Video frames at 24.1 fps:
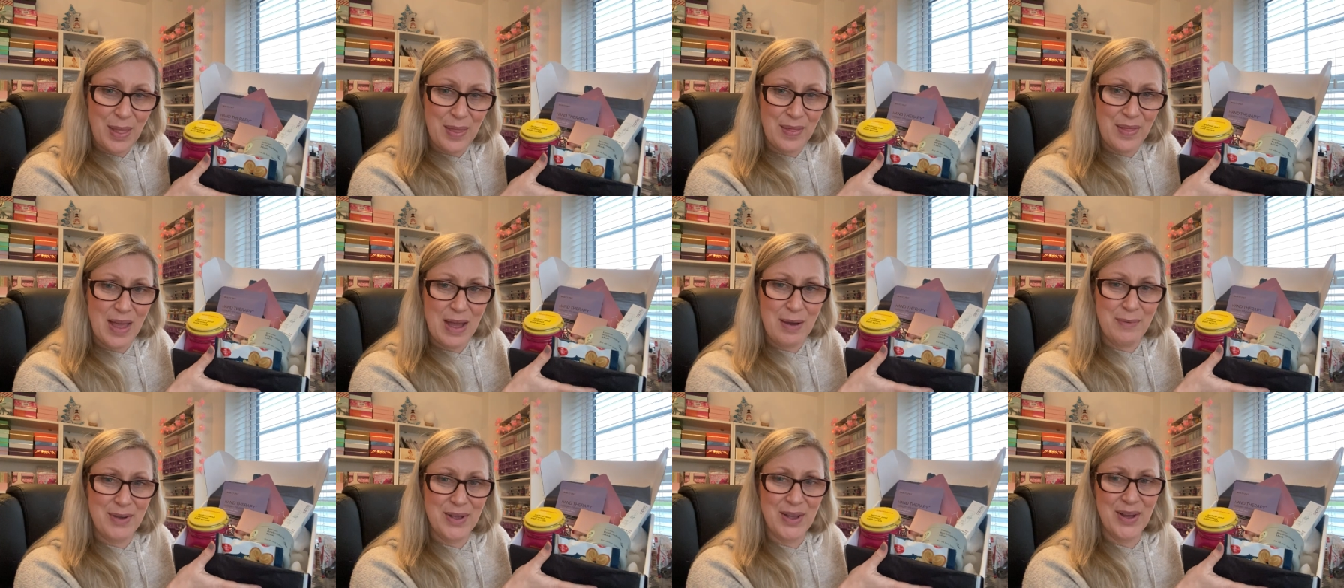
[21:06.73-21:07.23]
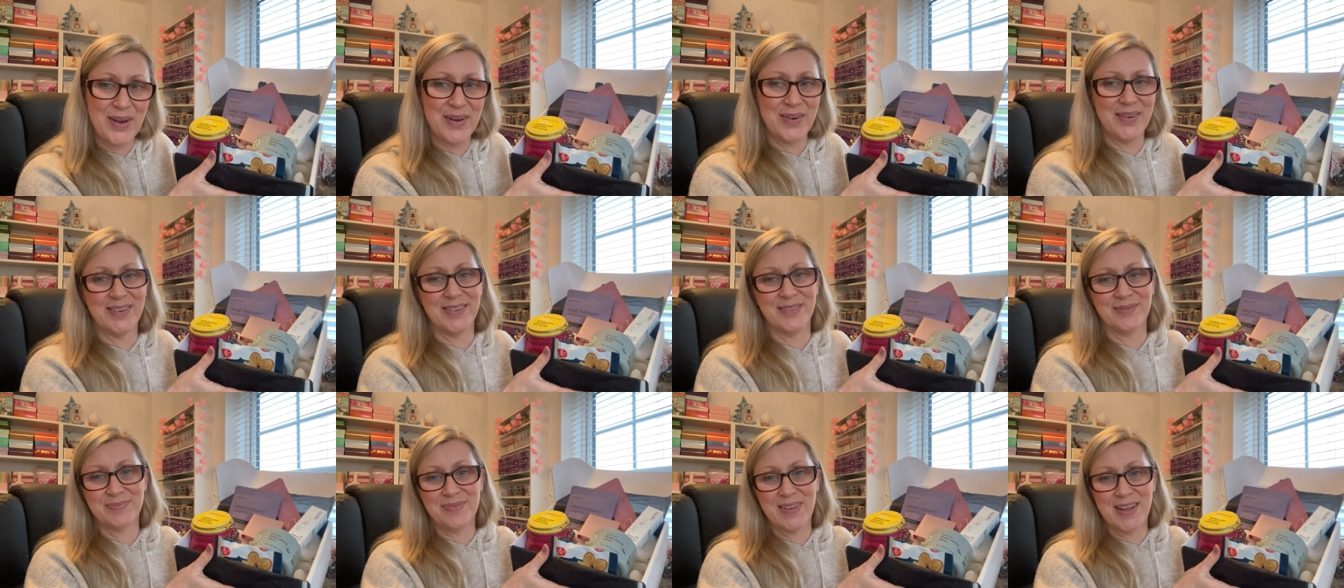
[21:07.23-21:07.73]
There we go.
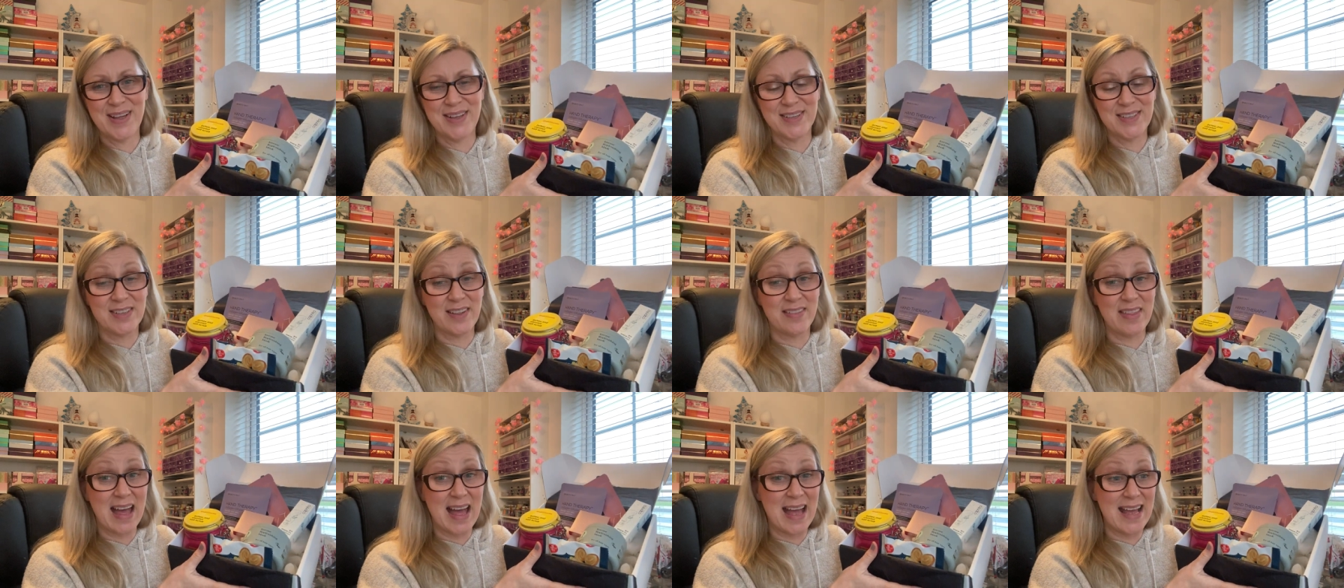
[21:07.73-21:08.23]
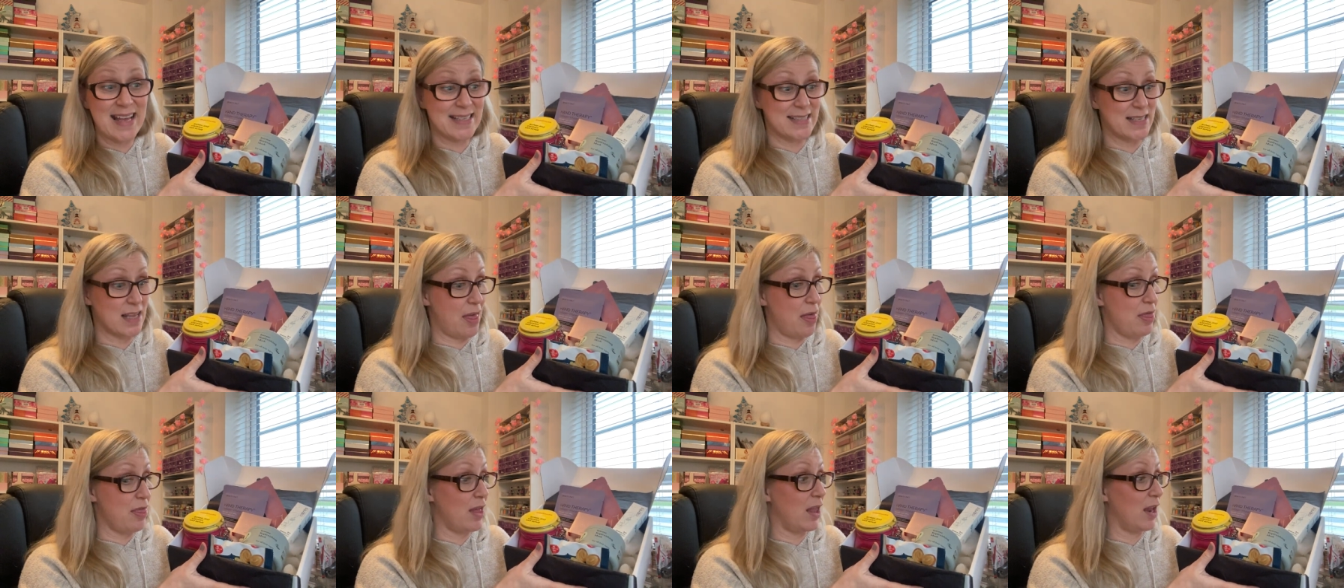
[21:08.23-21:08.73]
So that is
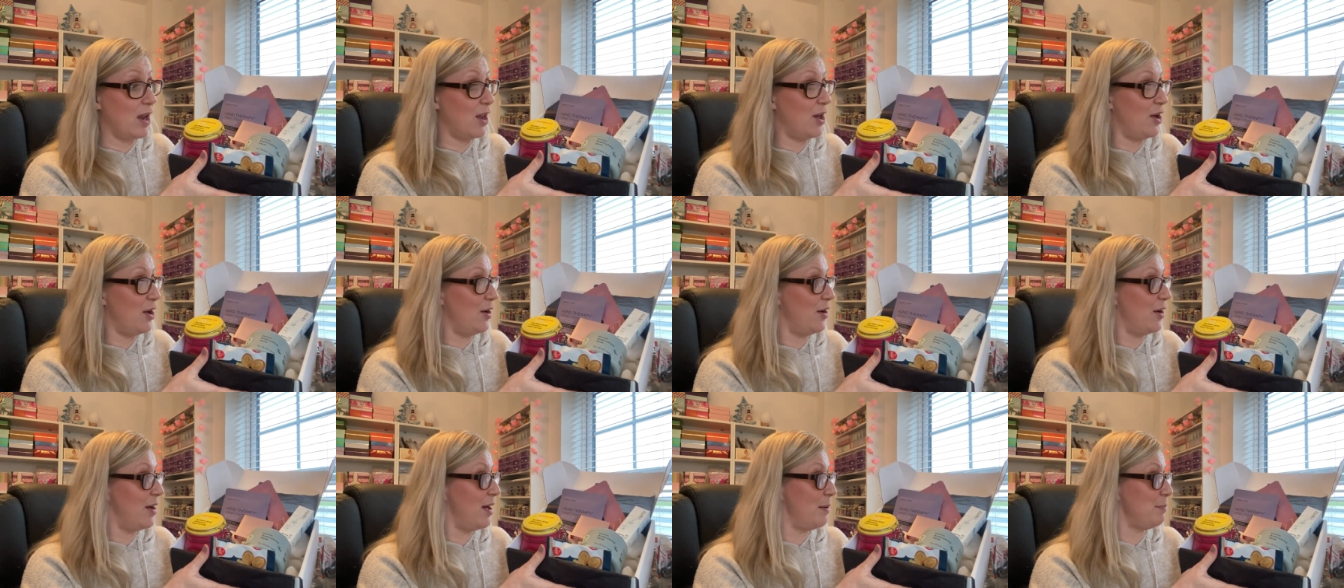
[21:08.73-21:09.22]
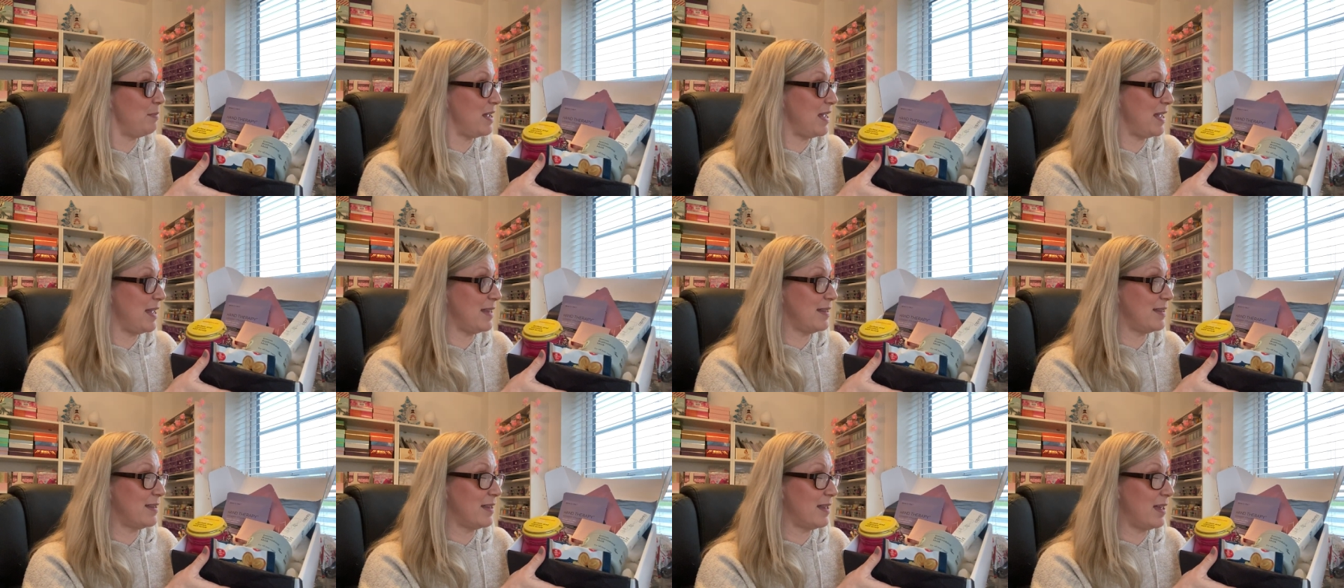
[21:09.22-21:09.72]
the lot. I
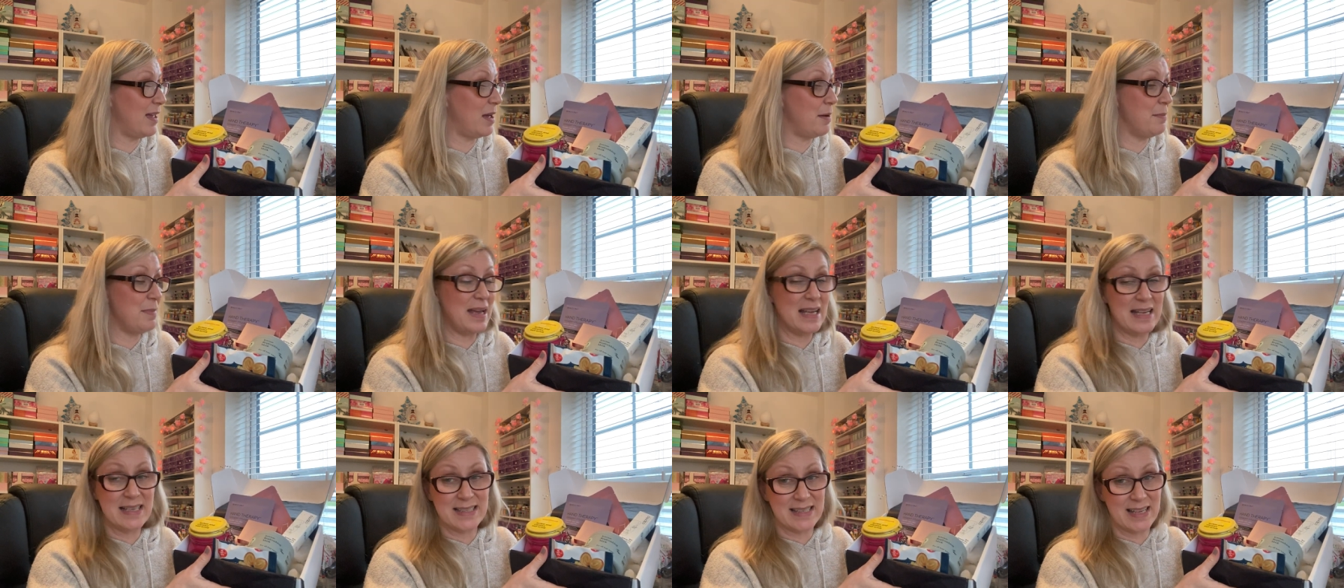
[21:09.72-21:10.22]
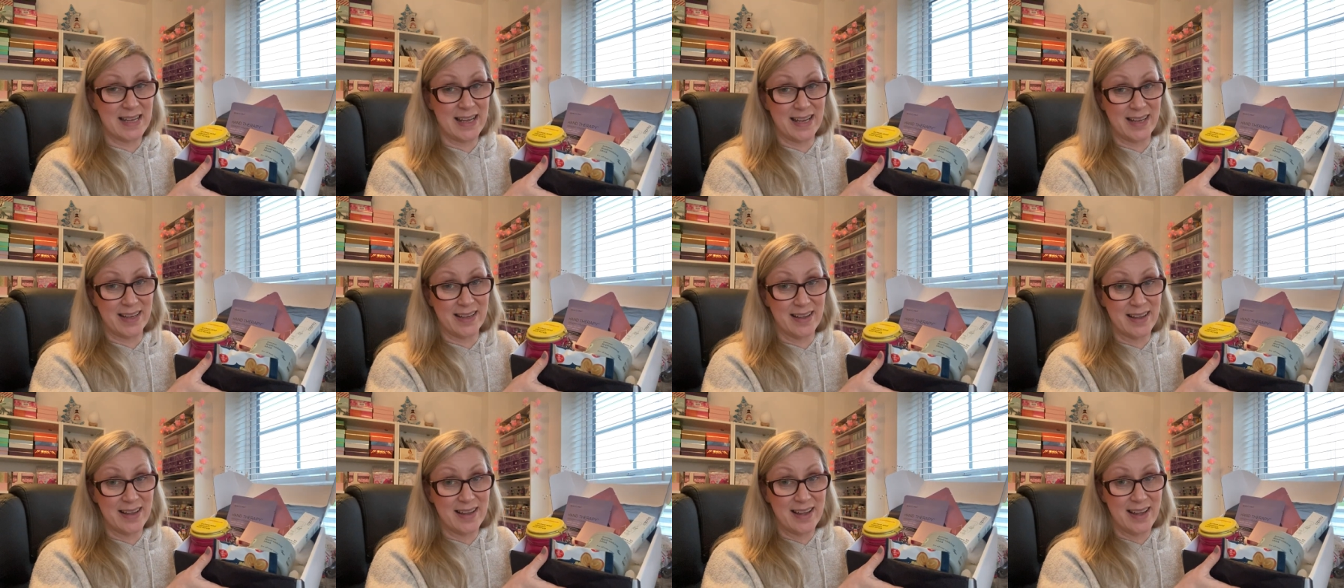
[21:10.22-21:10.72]
mean,
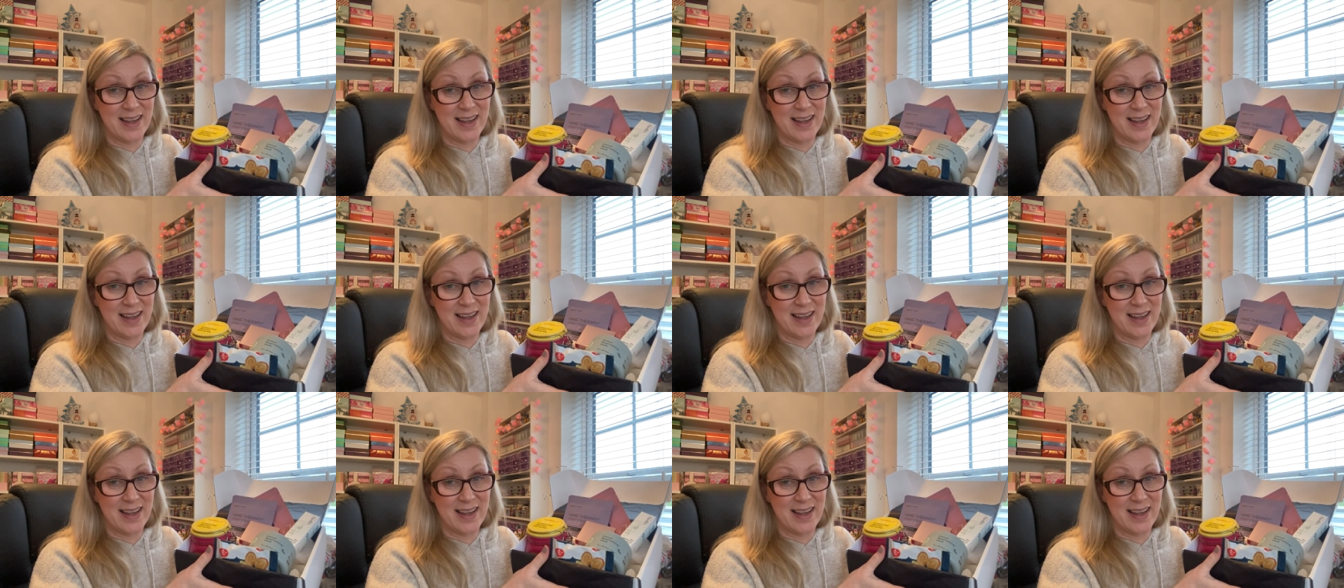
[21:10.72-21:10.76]
amazing.